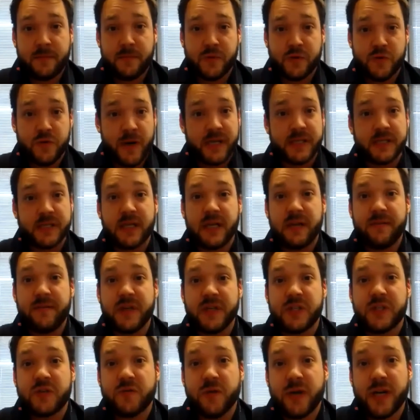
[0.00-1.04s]
drains to
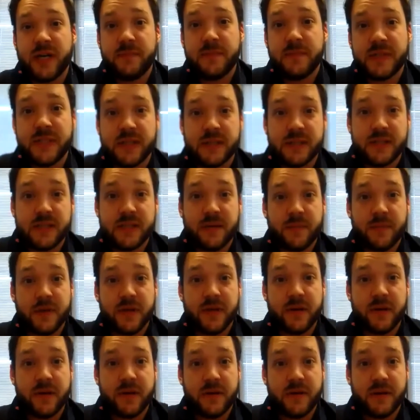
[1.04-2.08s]
living streams and some of
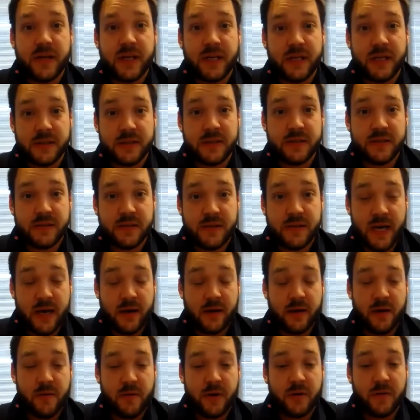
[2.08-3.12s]
the things
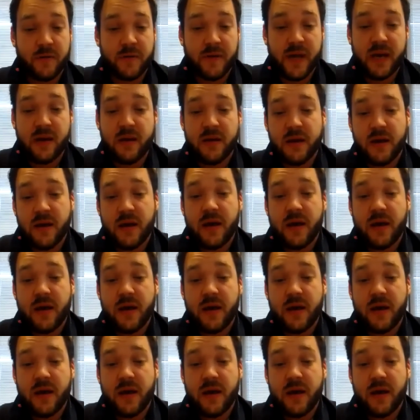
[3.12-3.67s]
going on there.